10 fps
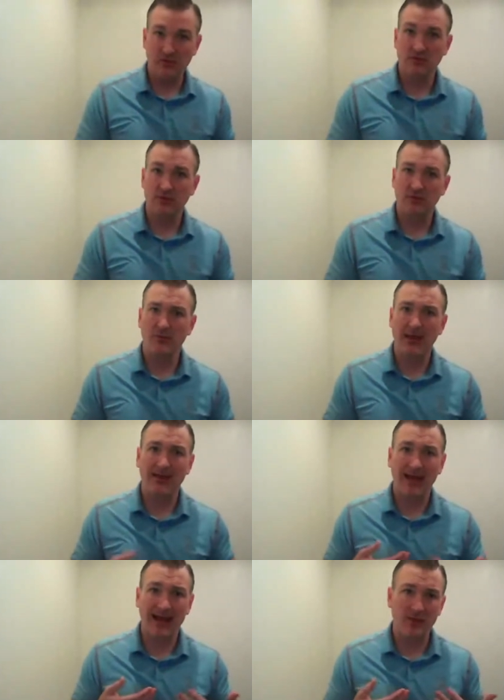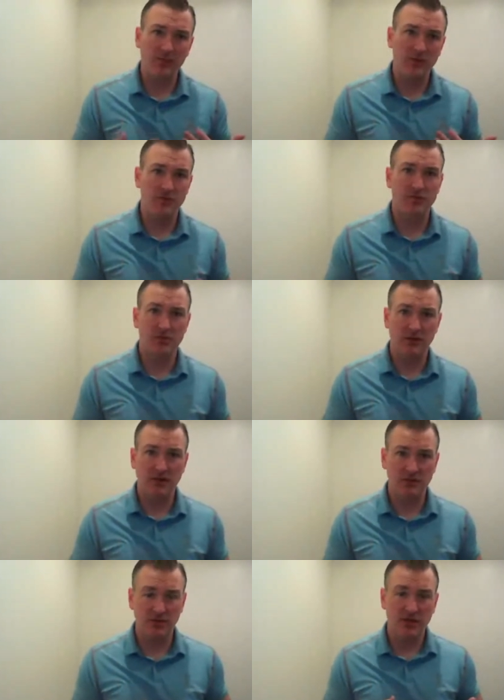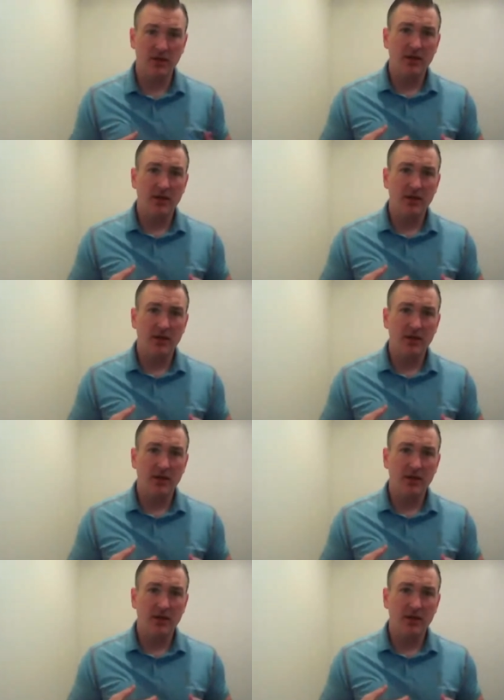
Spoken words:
So no matter how much you stretch